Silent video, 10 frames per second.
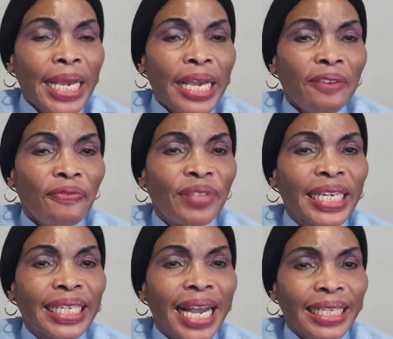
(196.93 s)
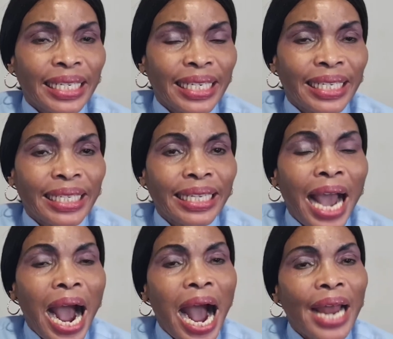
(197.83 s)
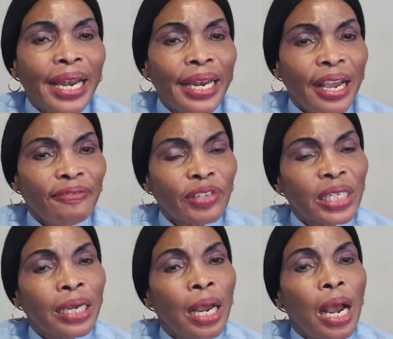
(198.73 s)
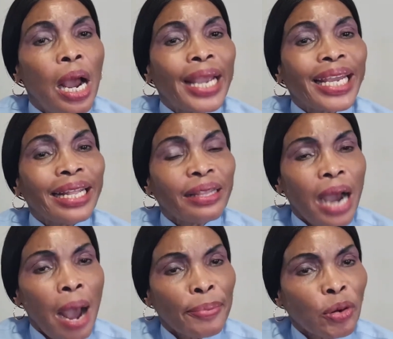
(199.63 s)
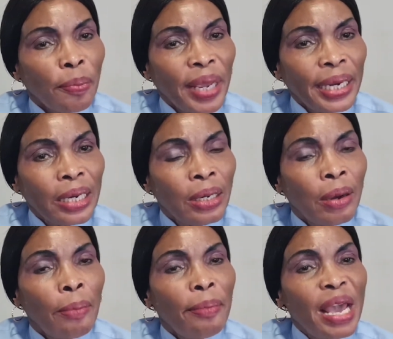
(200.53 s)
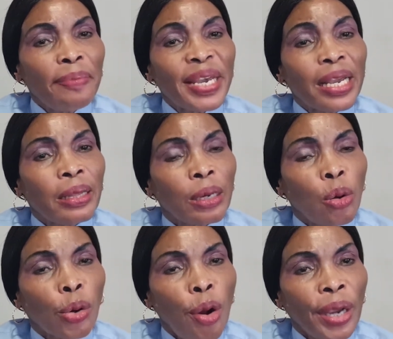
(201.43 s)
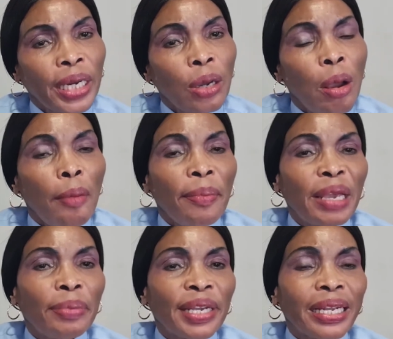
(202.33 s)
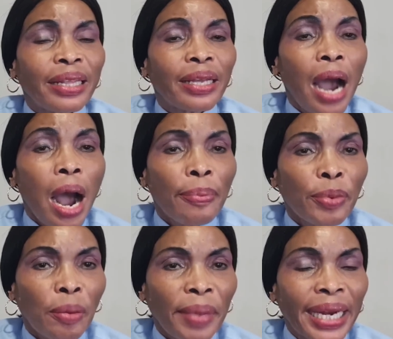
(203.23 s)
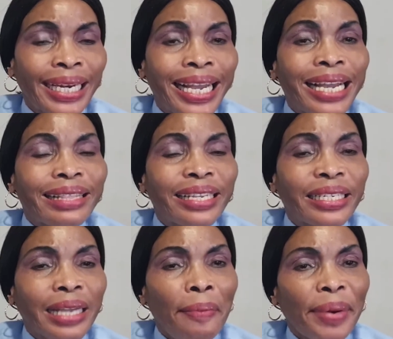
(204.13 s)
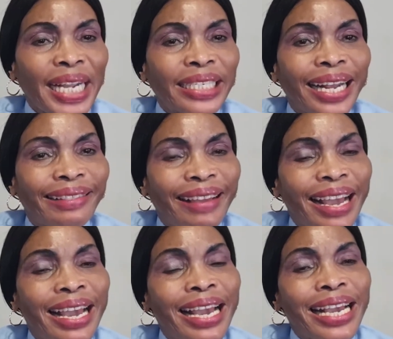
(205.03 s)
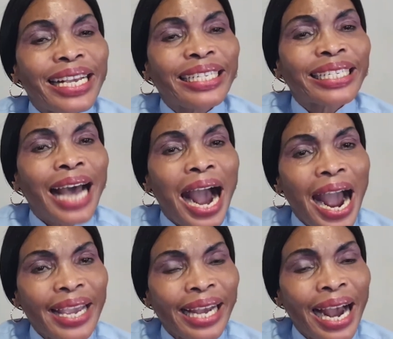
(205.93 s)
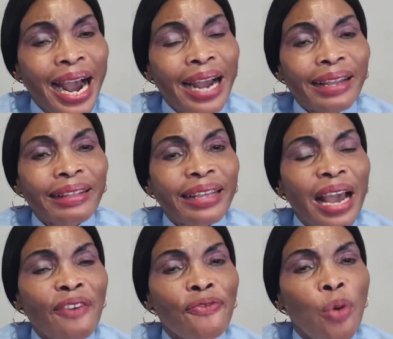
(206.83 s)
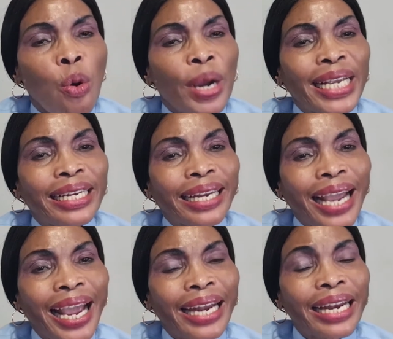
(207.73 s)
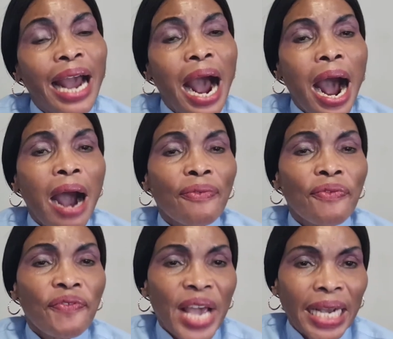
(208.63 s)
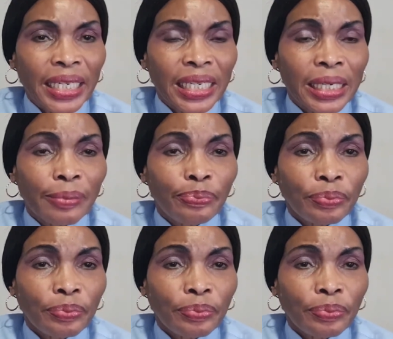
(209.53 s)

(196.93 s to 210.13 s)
If the testes are left in the abdomen, maybe in the groin, maybe in the abdomen, the temperature there is higher. Therefore, it can affect